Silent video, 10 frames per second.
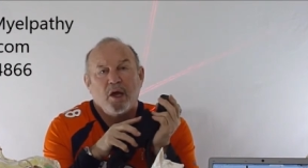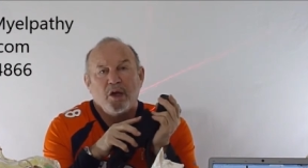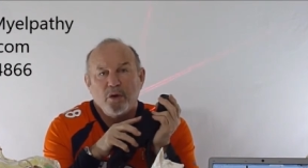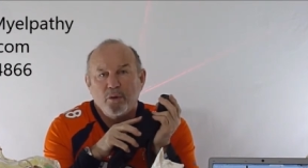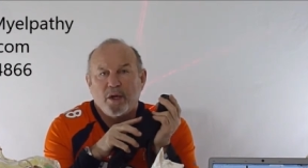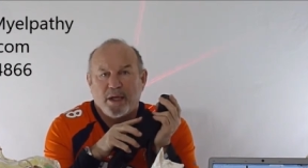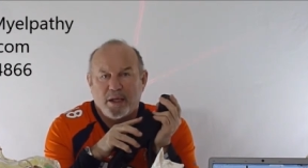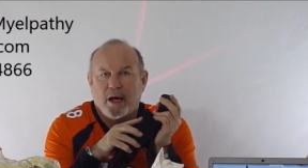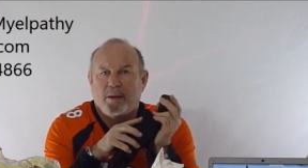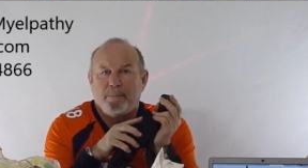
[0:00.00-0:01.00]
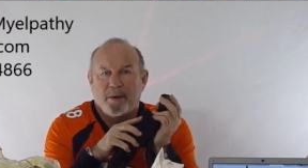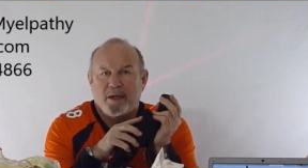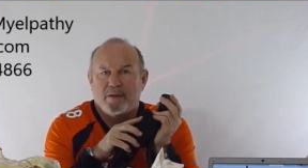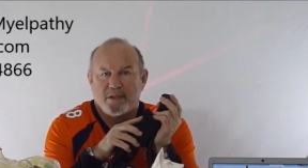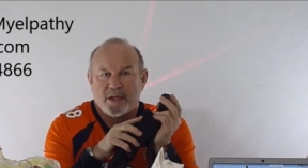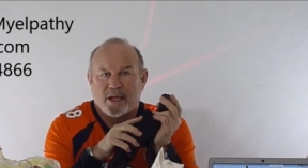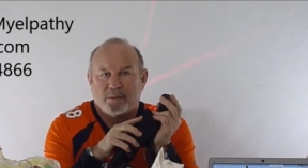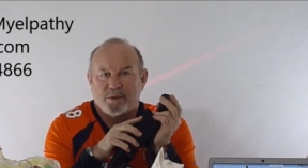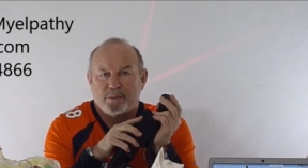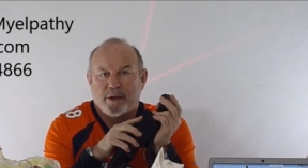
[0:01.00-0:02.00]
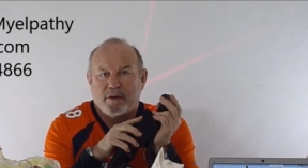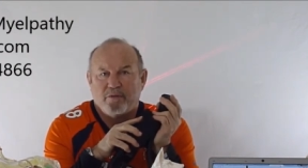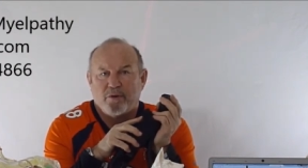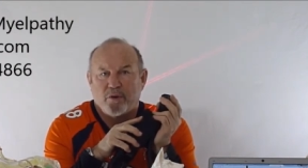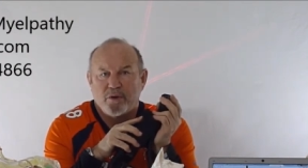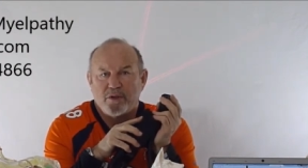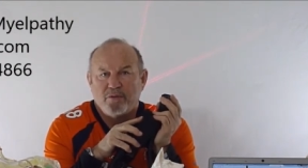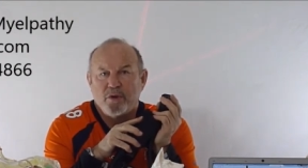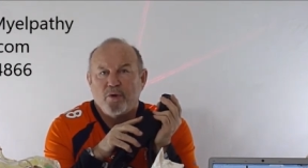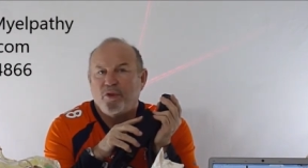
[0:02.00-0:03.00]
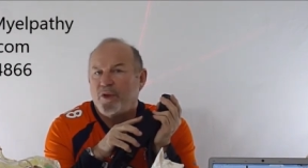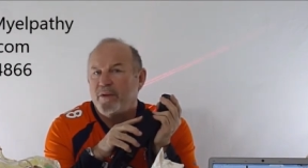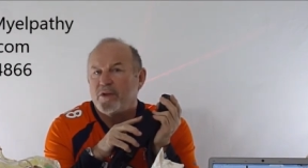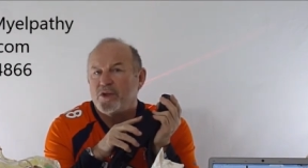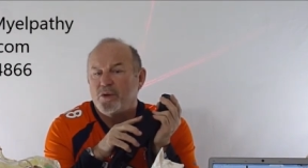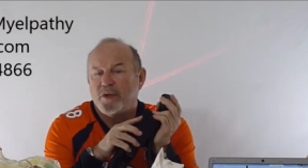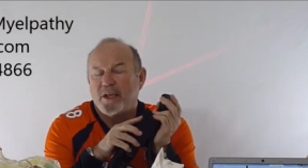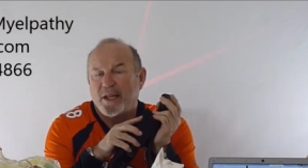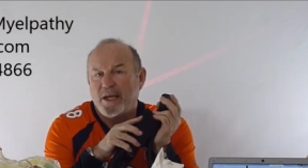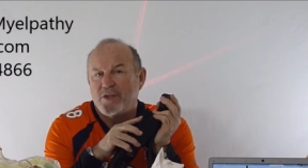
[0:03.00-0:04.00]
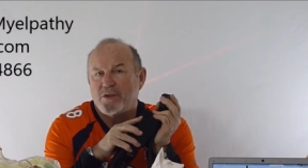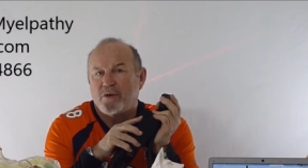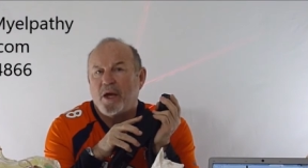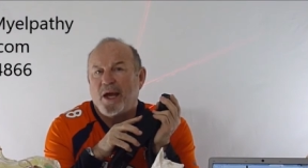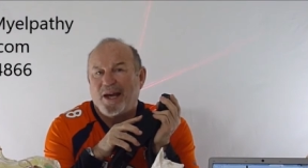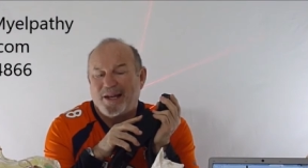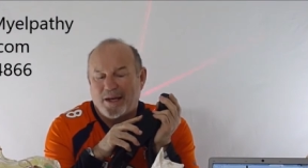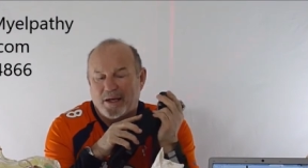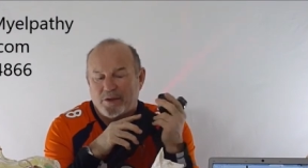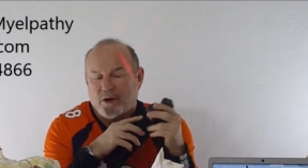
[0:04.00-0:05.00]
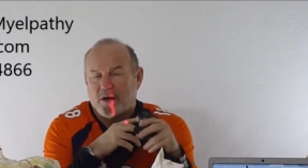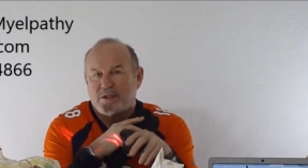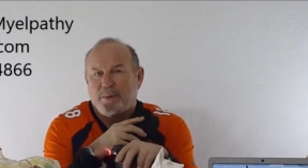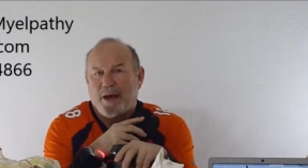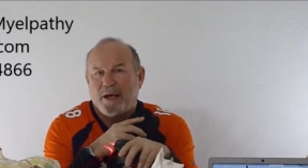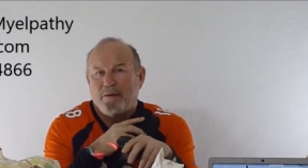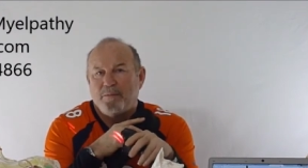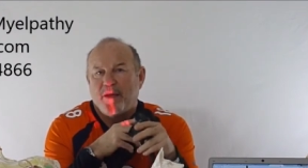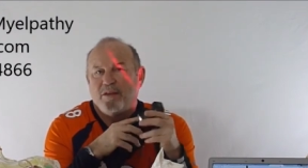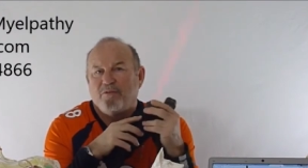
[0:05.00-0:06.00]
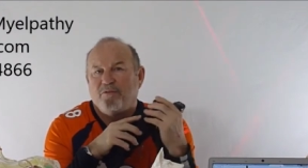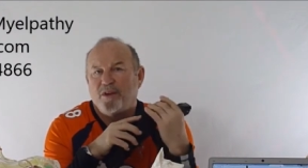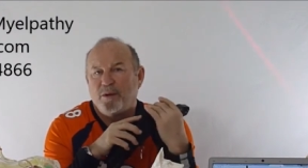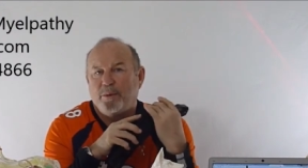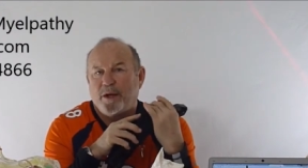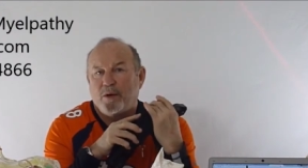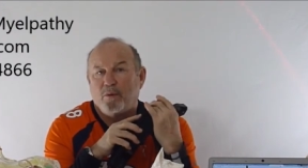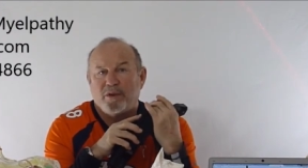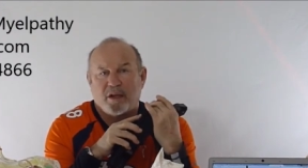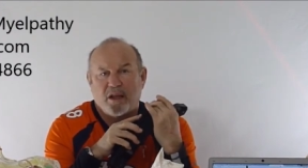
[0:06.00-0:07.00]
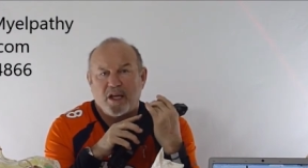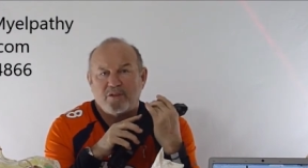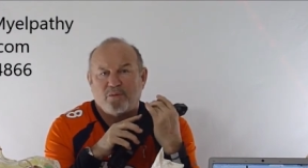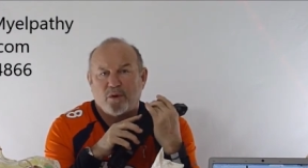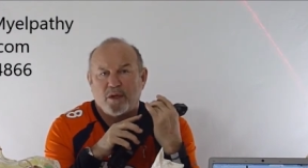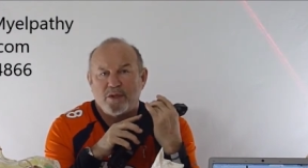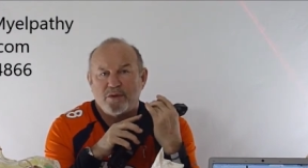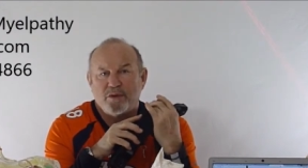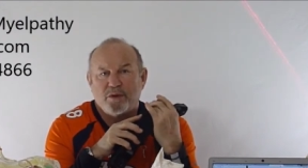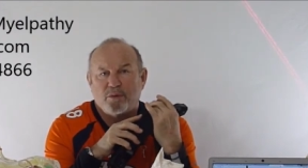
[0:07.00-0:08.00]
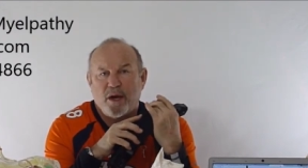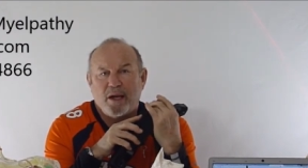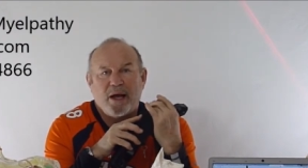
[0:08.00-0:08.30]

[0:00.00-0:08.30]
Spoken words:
You cannot make these animals better. For those of you who think that you can laser a dog's back and make them feel better with a class 4 laser, you're right.